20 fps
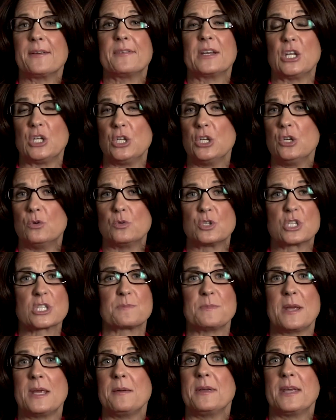even at you,
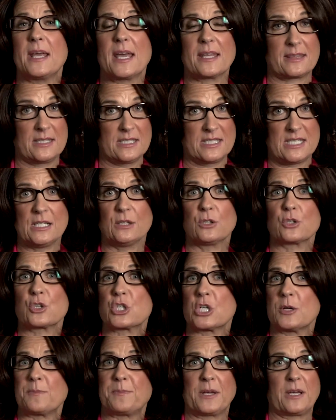just maybe at the
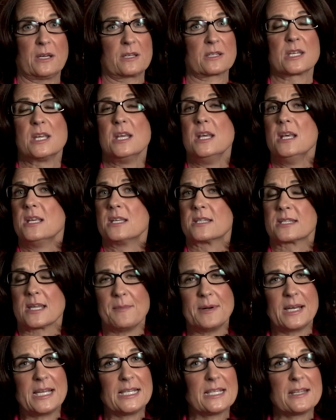dealership because
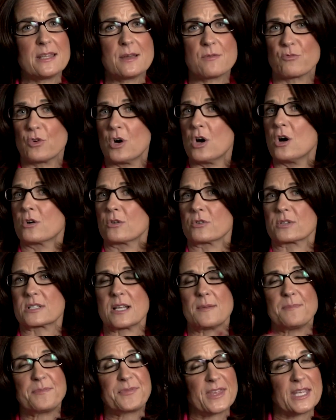somebody did them wrong or
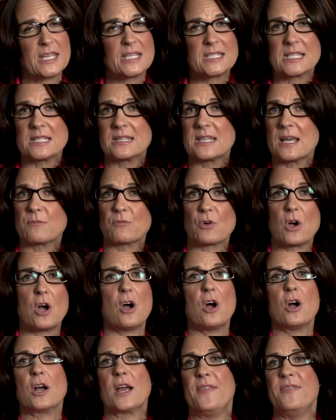something did them
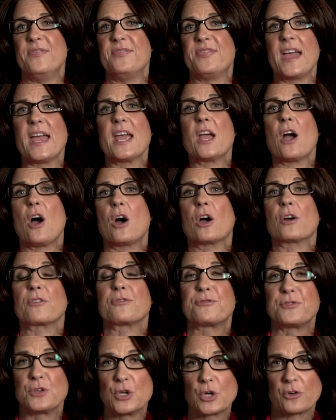wrong, and they are
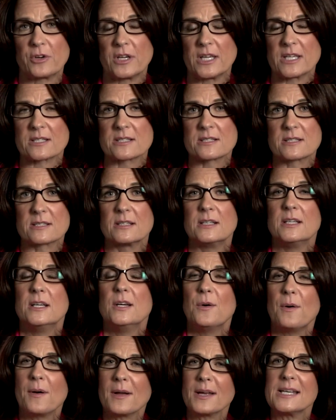furious.
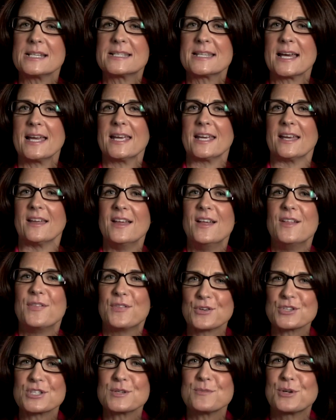Well, I'm gonna tell you,
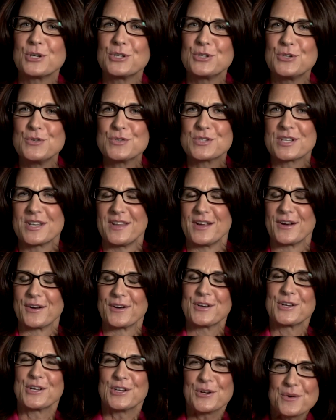there's some good news in
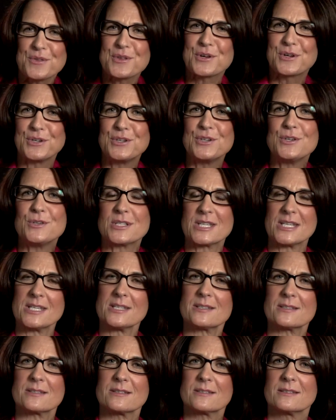there. You know what the good news
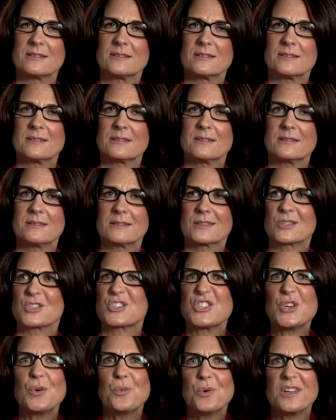is? They're
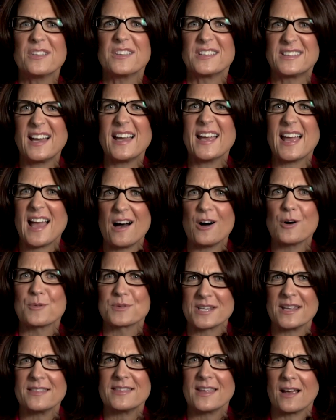still willing to tell you how
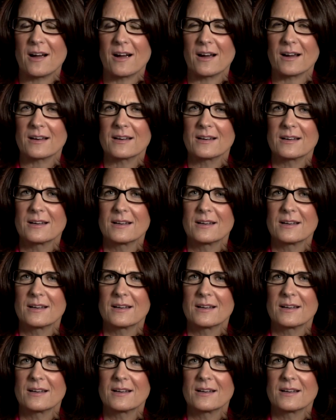upset they are.